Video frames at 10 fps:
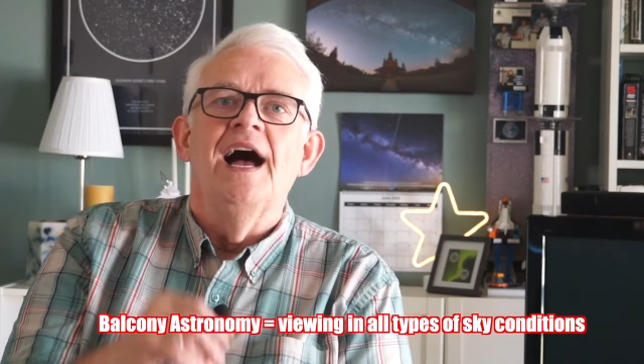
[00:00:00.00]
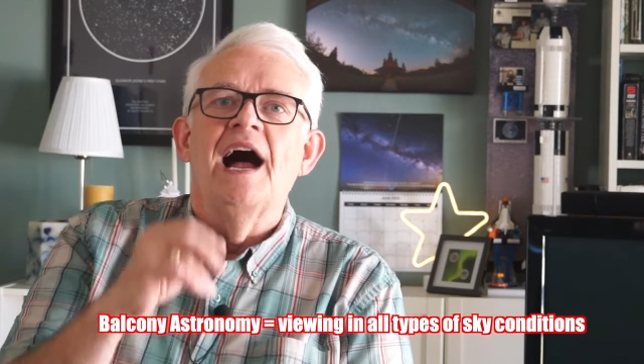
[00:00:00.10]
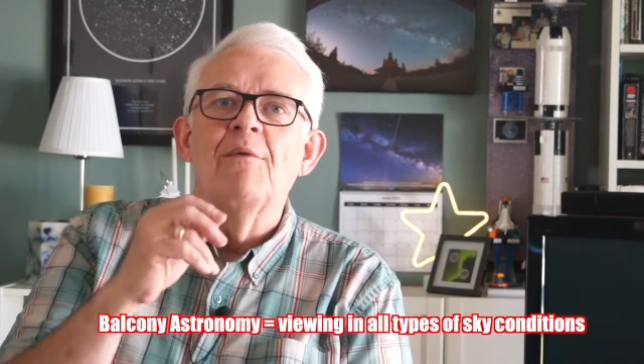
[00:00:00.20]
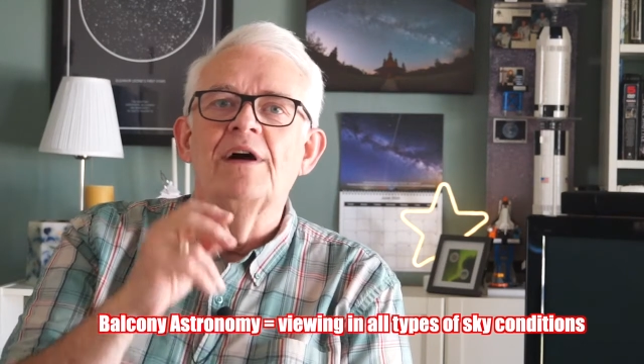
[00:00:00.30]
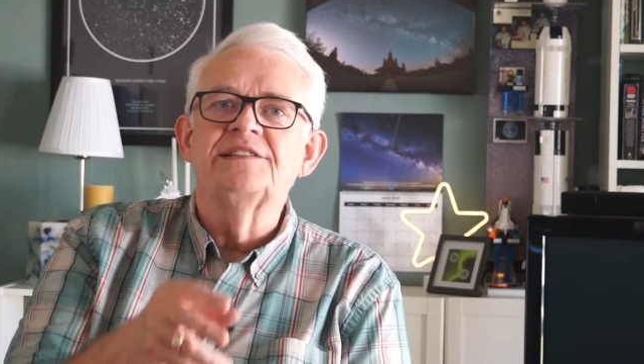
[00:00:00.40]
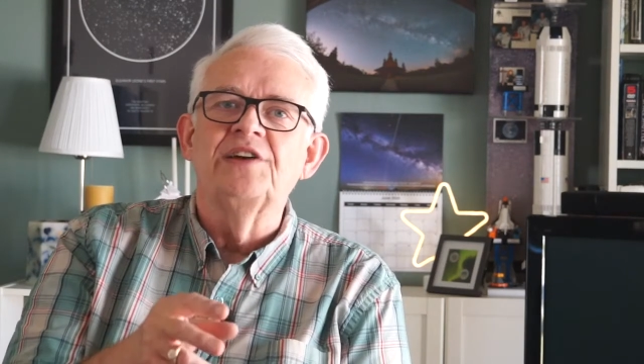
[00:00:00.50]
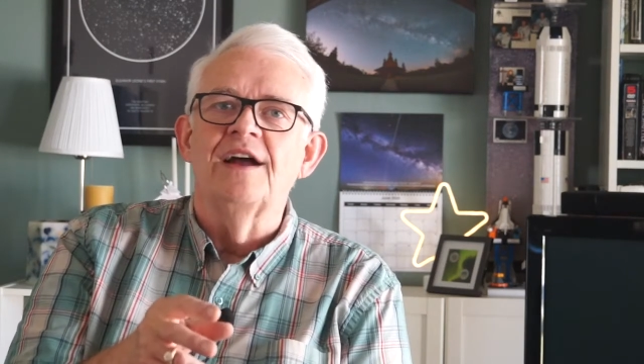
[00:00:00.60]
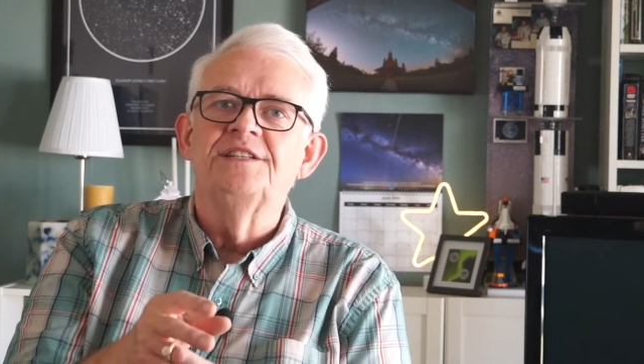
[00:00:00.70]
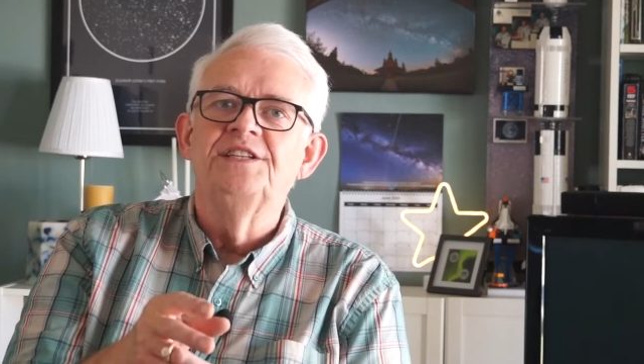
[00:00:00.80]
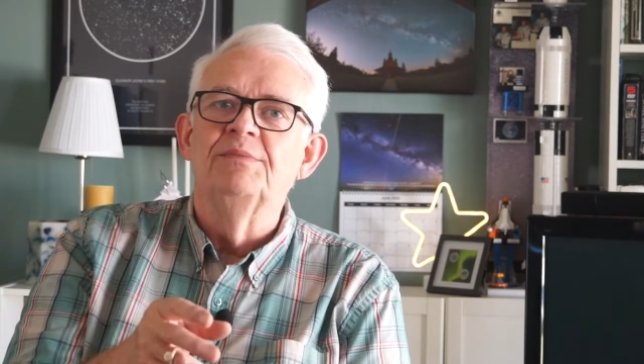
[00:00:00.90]
I want to
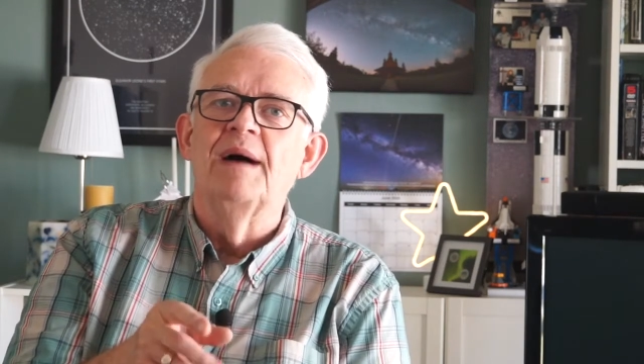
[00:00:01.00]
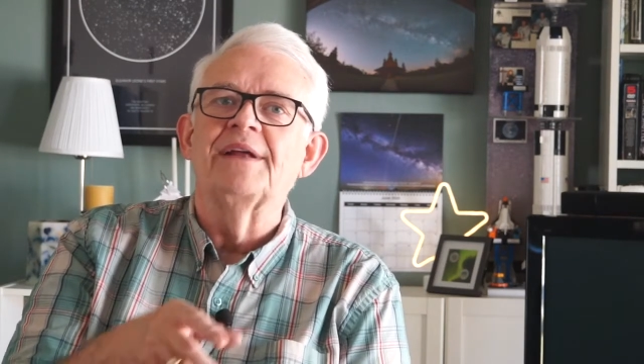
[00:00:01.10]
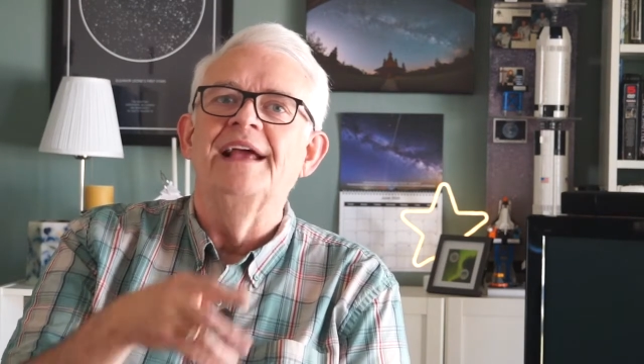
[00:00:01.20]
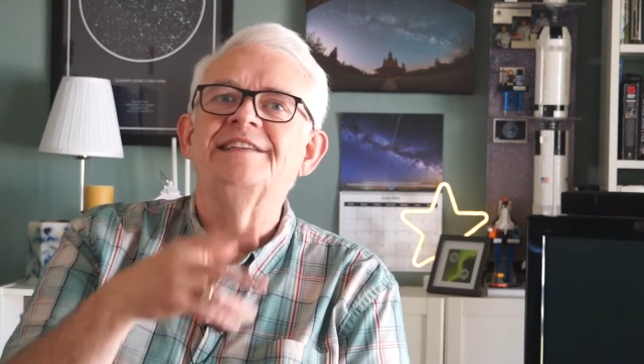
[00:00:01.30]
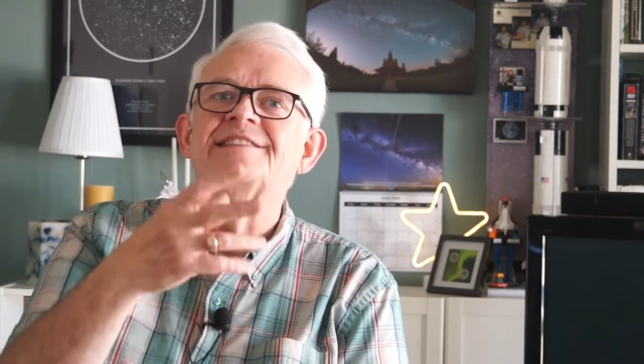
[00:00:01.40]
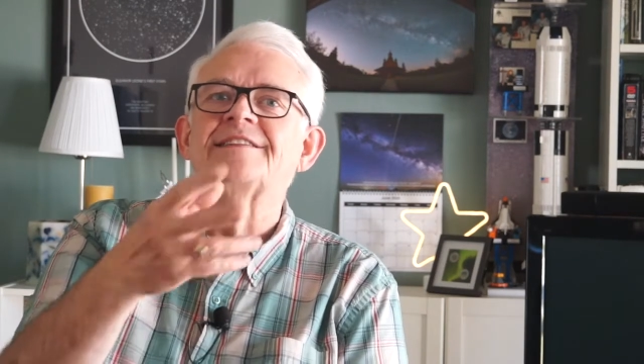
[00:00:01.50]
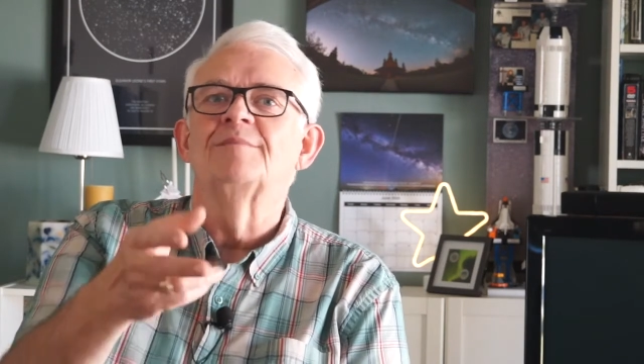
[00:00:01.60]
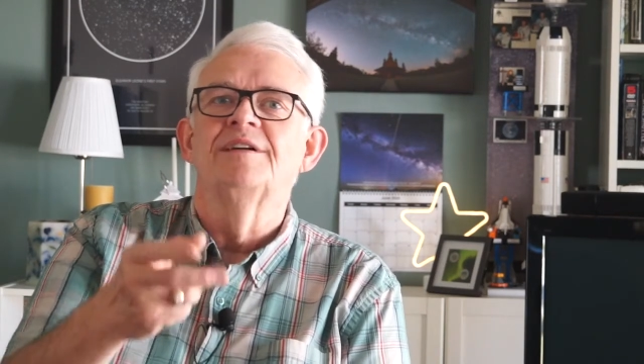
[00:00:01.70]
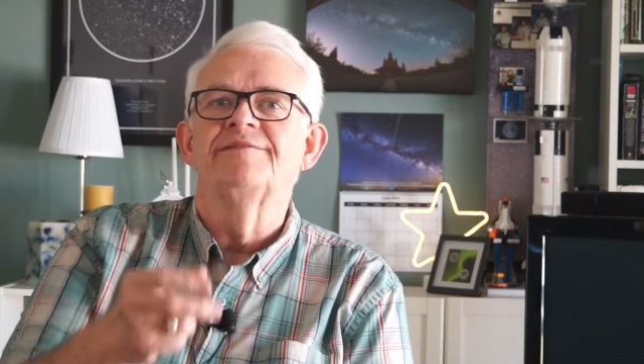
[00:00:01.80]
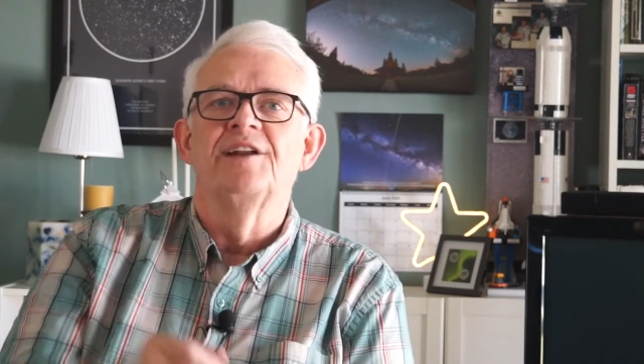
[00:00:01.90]
talk to you about a
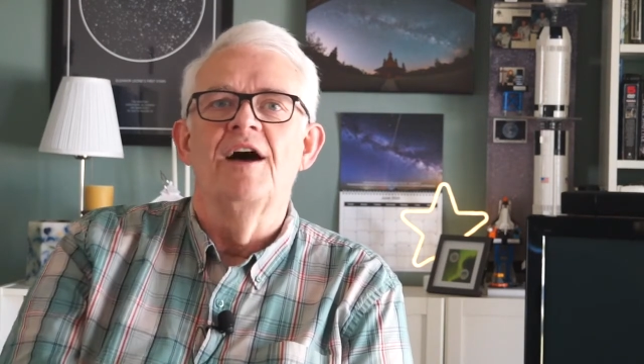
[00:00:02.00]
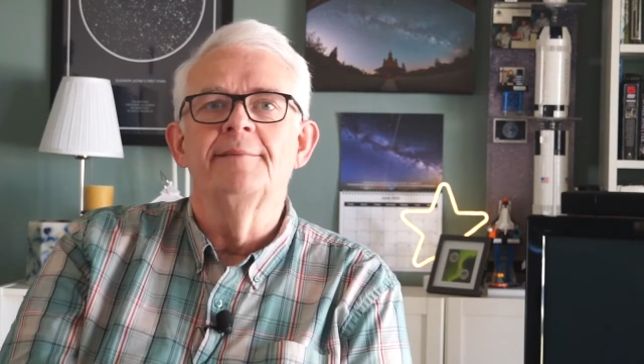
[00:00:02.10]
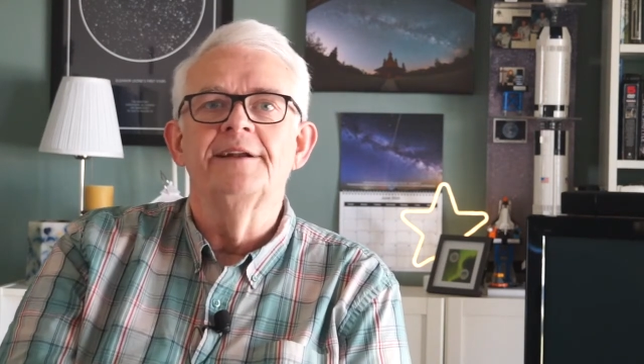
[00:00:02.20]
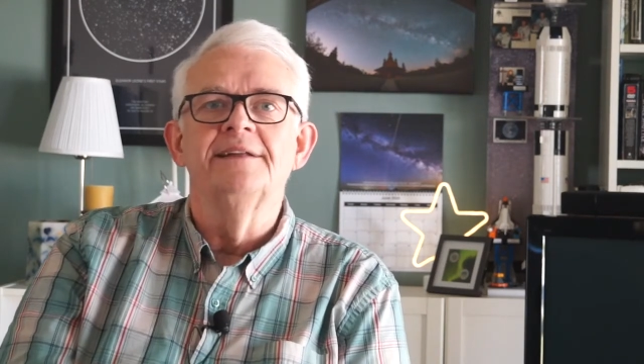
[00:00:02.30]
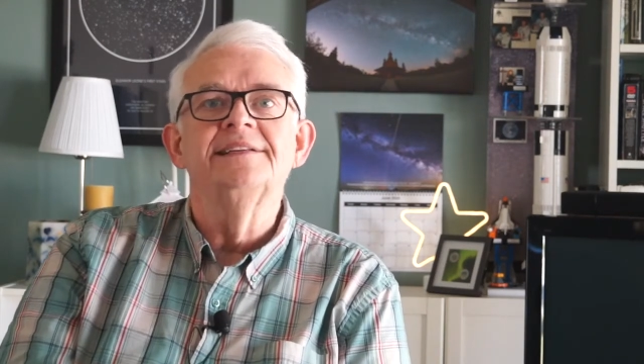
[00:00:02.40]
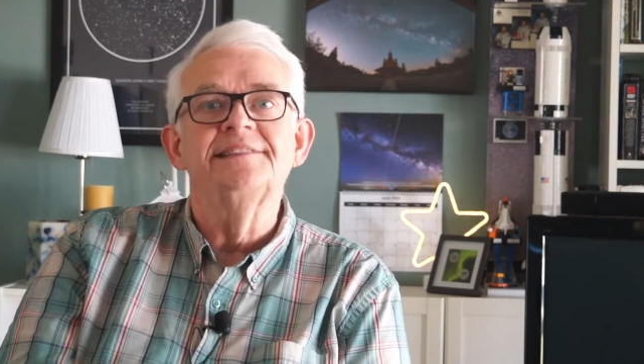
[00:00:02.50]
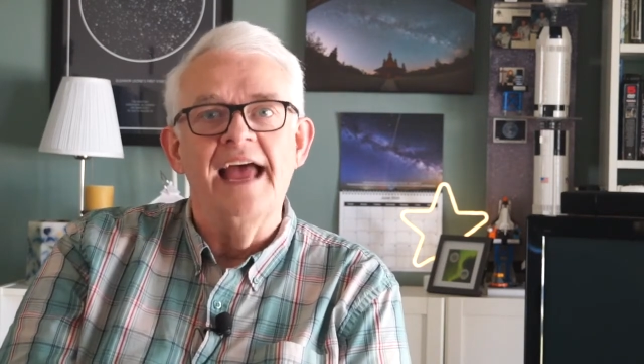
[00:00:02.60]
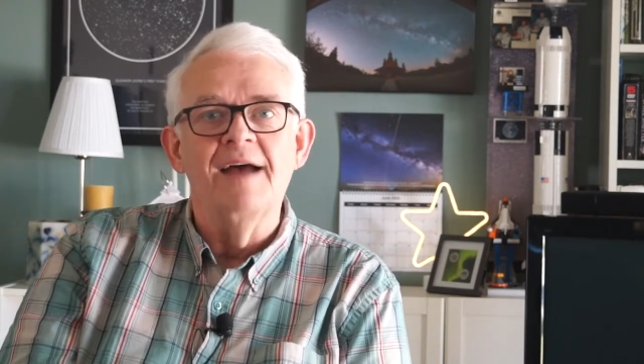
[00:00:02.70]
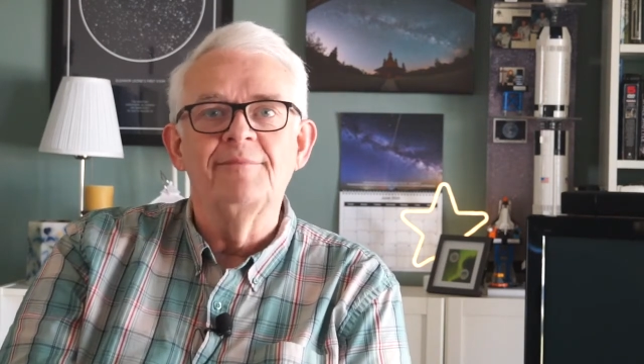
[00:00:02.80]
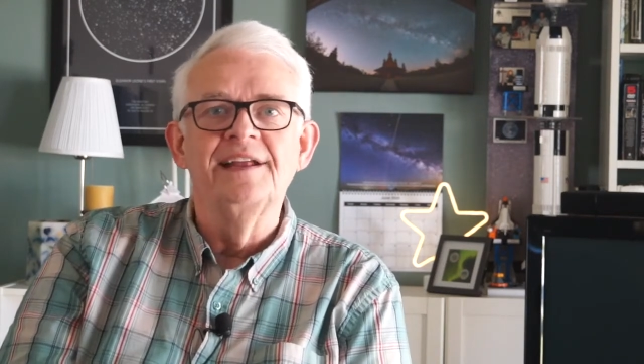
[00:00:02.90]
summer phenomenon that's
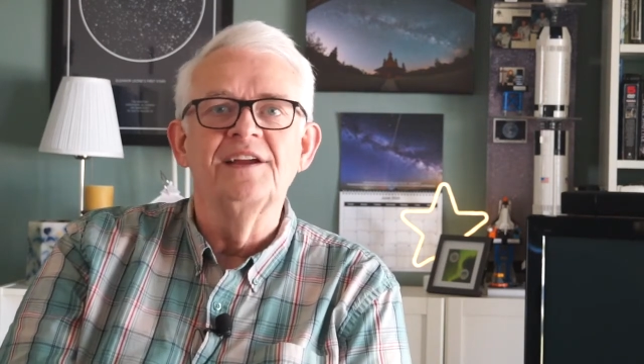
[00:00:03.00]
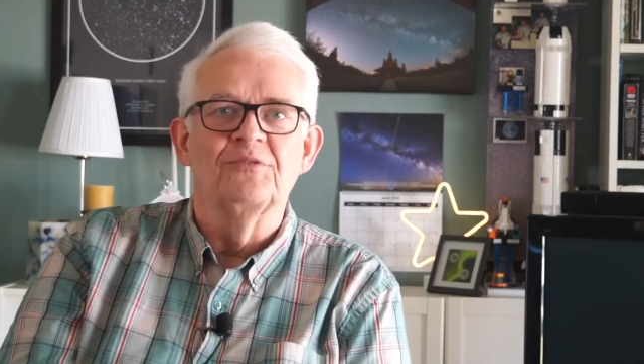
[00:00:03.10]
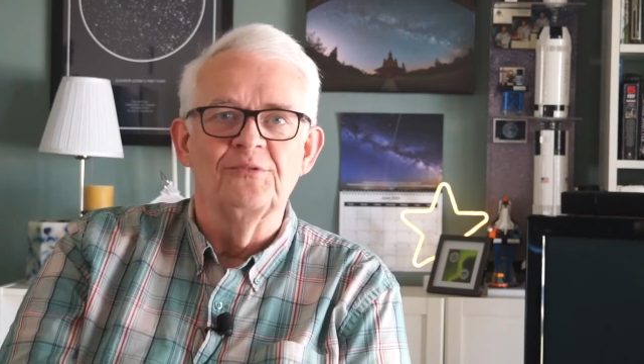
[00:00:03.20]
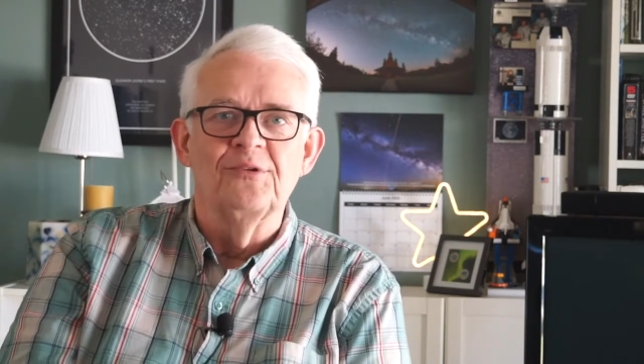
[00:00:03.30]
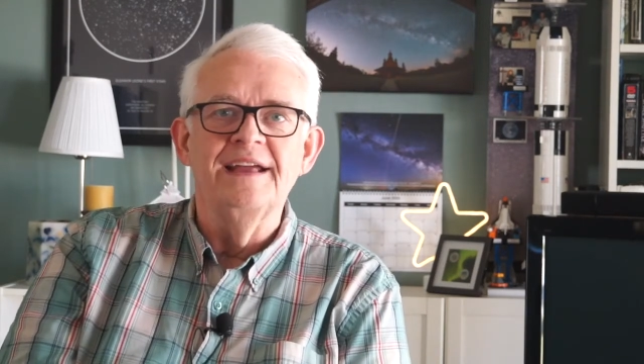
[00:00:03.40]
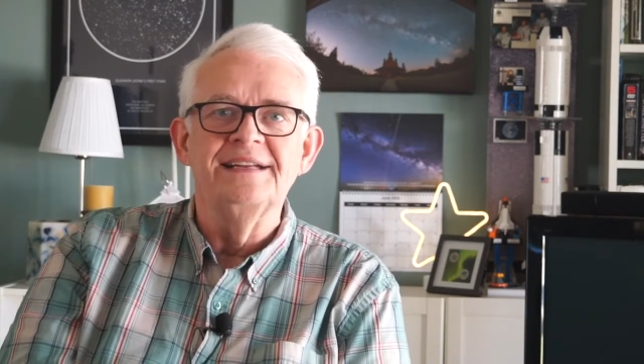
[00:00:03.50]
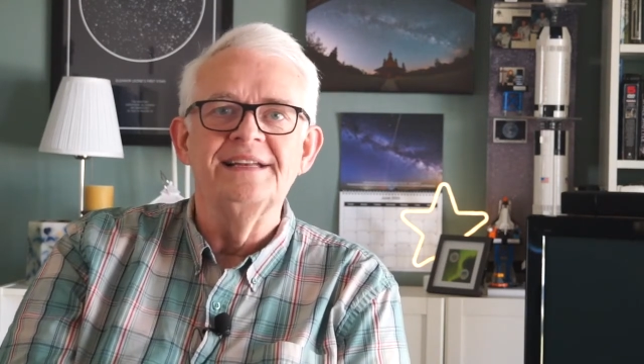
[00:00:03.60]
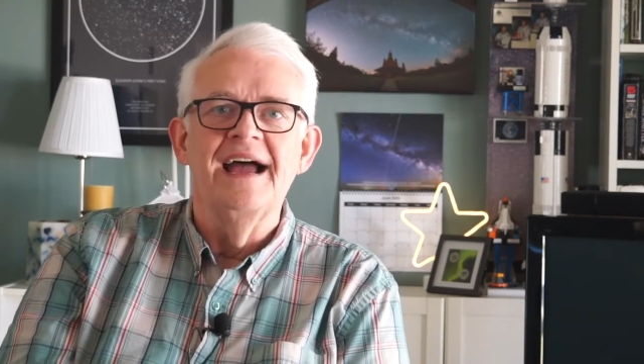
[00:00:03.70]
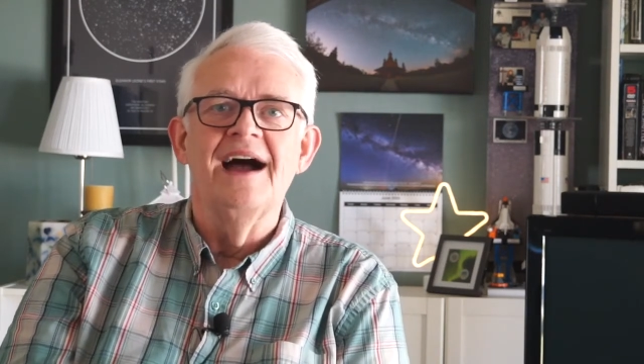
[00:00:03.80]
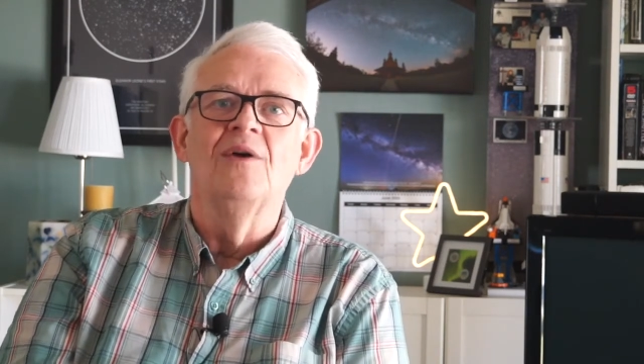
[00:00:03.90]
happening right
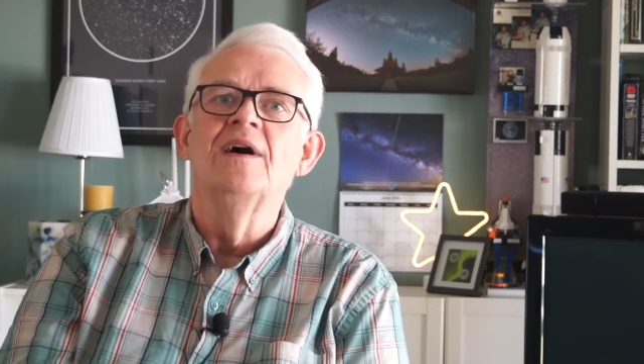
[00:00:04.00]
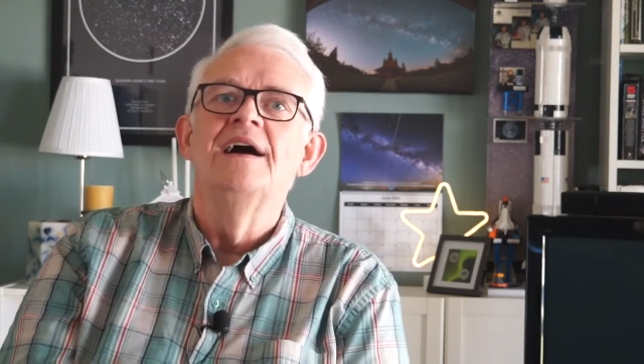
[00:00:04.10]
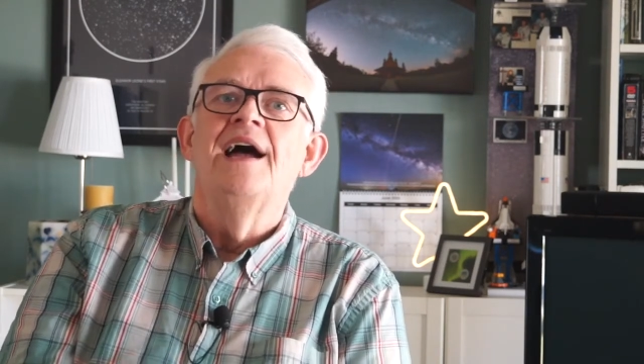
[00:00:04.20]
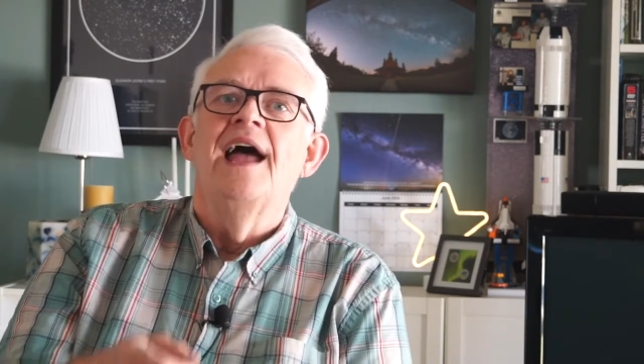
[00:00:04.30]
now.